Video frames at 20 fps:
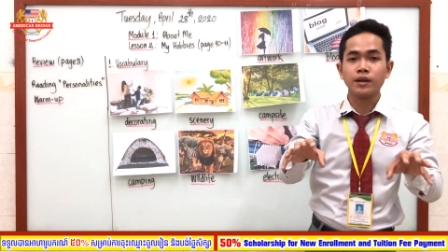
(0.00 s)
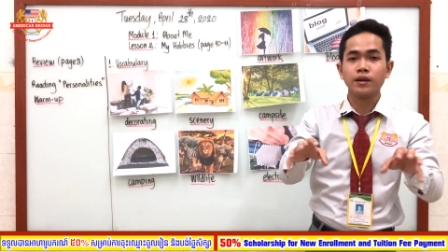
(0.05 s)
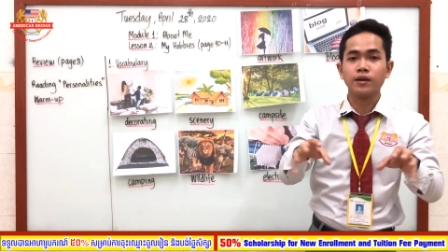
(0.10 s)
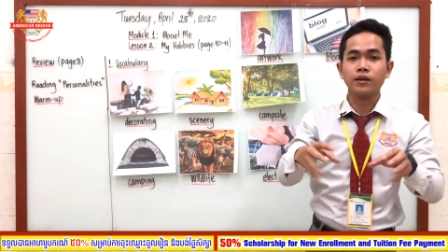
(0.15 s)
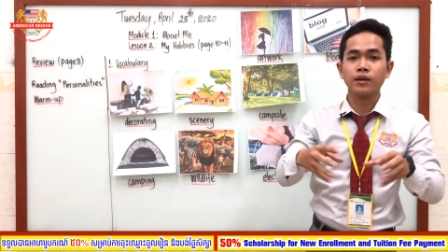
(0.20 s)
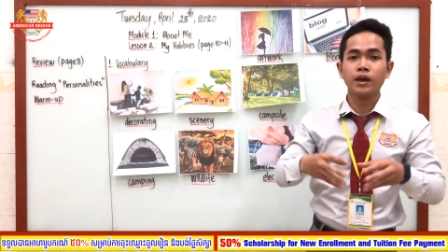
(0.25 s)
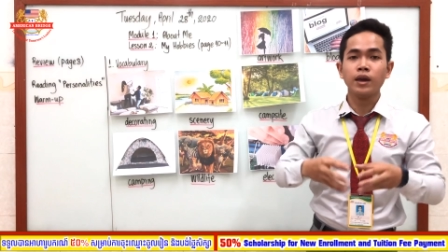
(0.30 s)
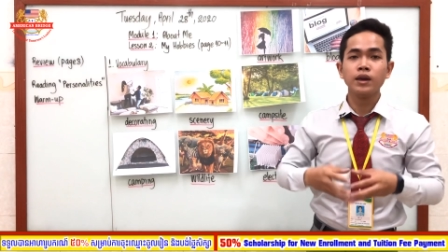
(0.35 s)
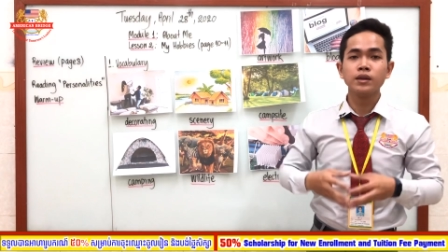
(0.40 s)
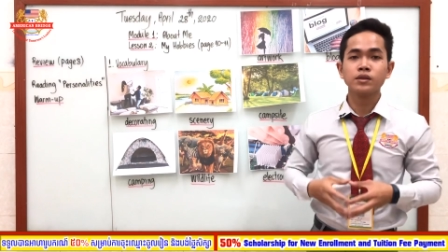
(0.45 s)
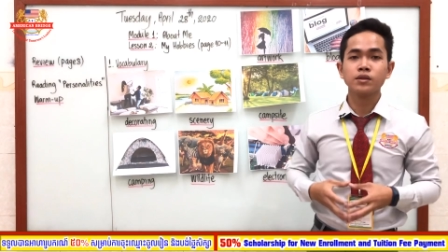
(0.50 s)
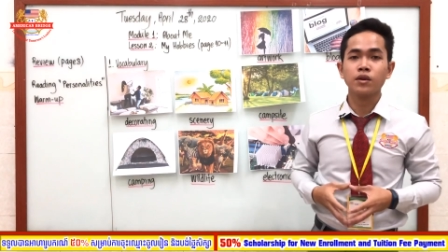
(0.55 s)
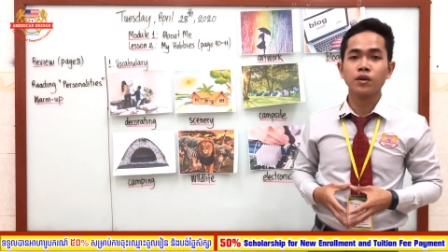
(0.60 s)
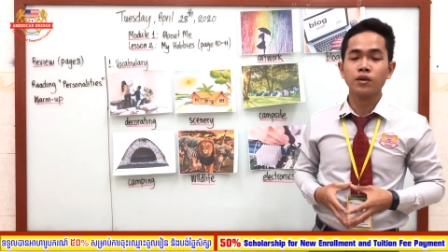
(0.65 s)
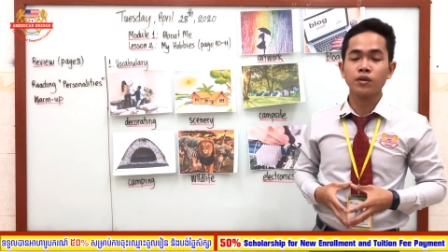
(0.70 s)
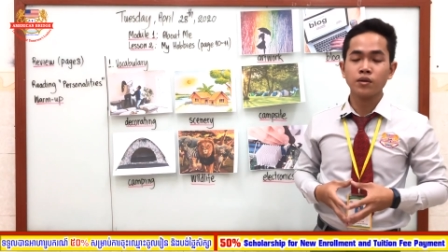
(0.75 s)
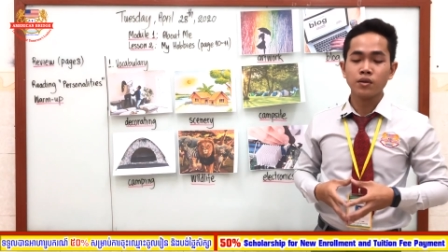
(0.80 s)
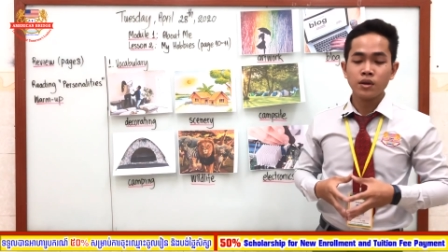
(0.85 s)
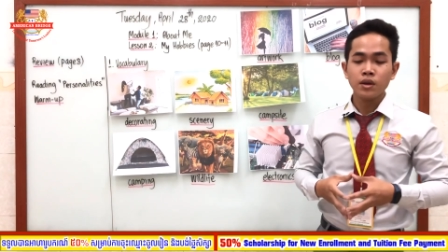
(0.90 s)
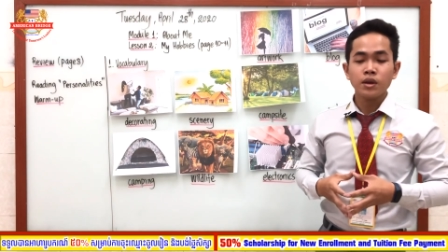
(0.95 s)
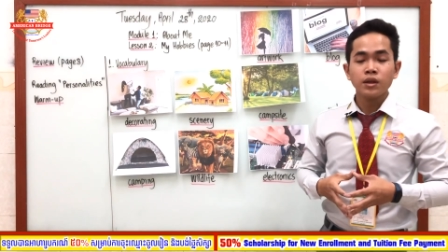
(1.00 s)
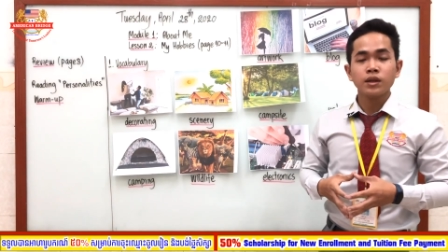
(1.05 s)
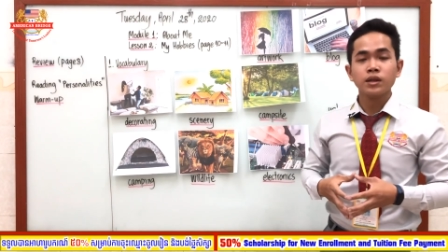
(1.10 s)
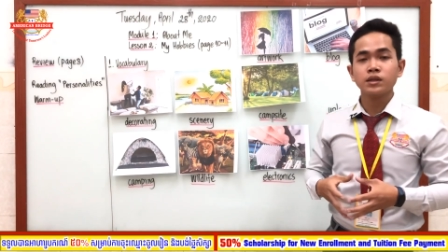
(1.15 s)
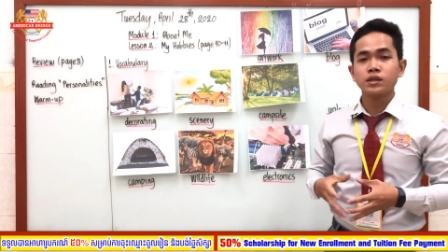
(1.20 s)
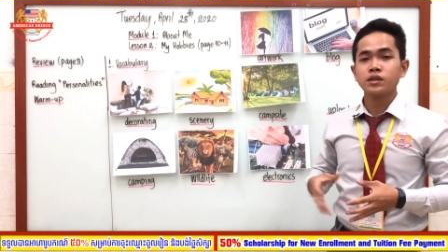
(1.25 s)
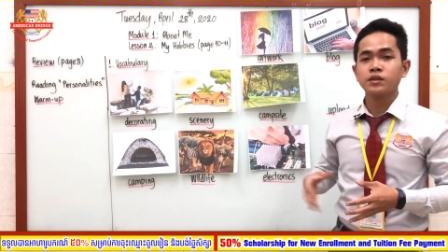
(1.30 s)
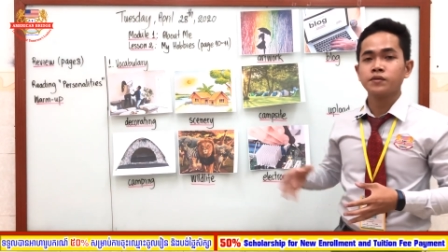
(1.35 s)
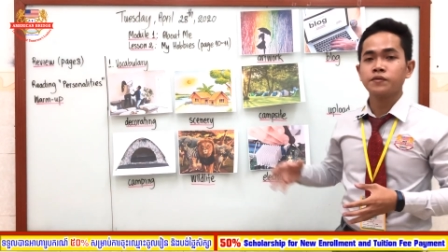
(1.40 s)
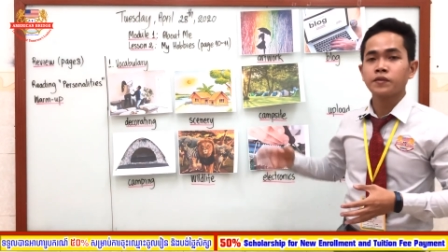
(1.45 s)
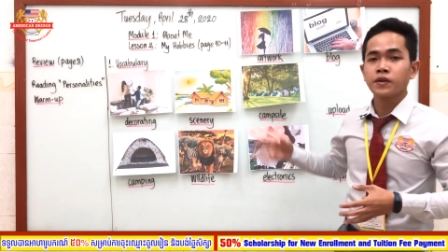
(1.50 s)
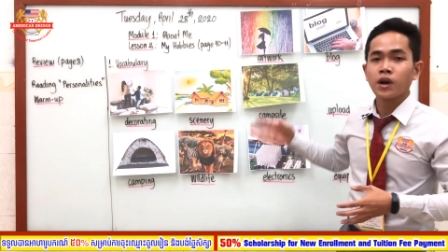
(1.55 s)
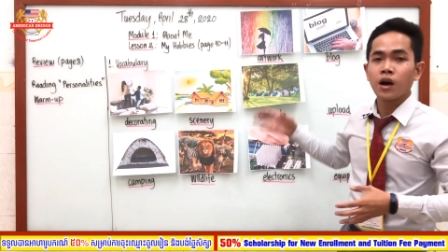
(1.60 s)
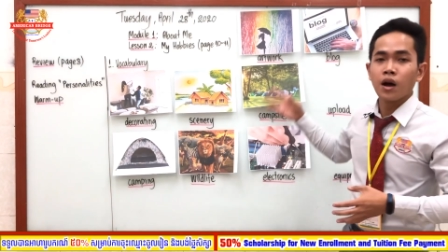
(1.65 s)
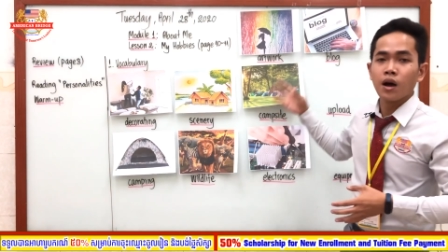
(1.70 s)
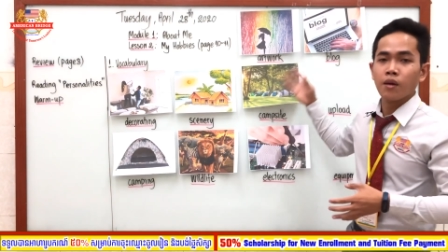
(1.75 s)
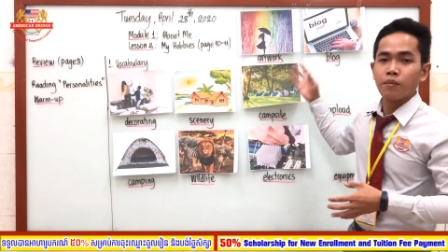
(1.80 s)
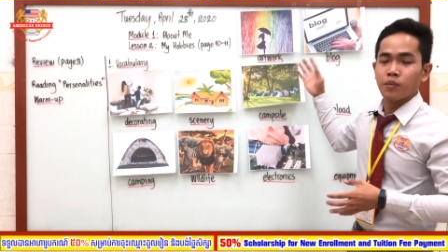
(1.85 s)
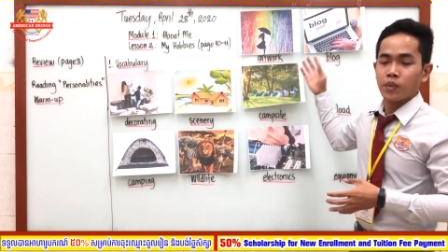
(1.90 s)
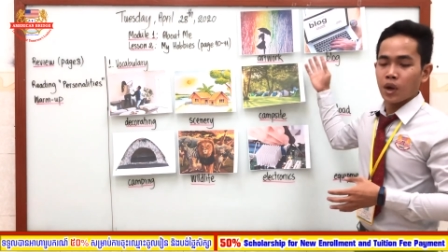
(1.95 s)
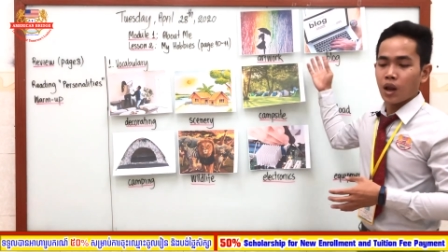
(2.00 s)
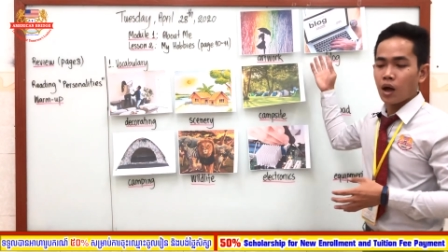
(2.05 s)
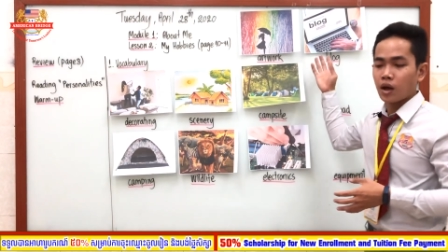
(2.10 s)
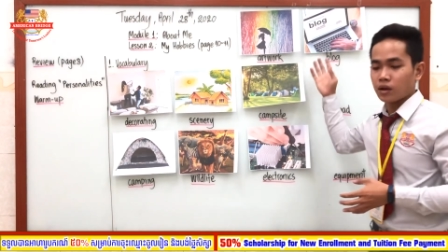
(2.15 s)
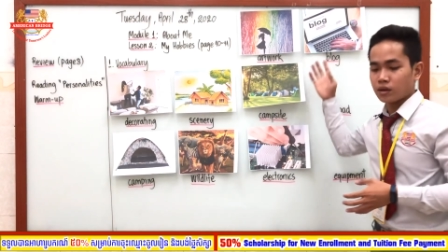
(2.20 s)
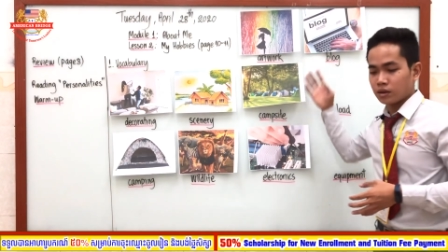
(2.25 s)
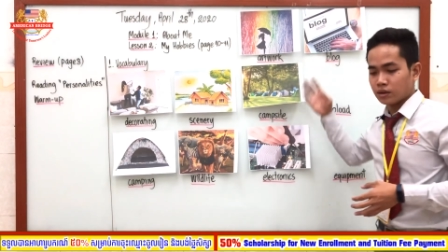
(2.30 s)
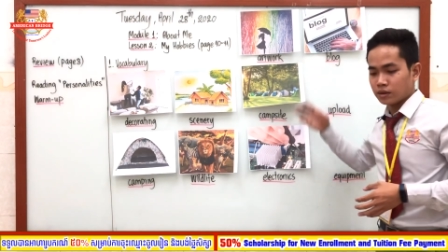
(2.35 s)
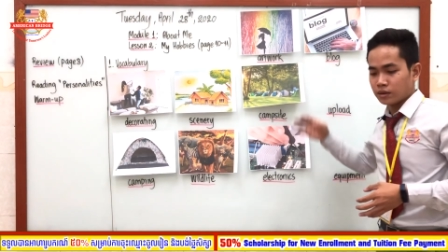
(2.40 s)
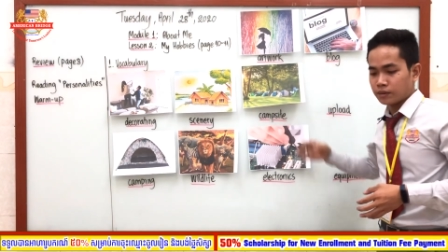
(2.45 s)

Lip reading: Okay, so this is called blog.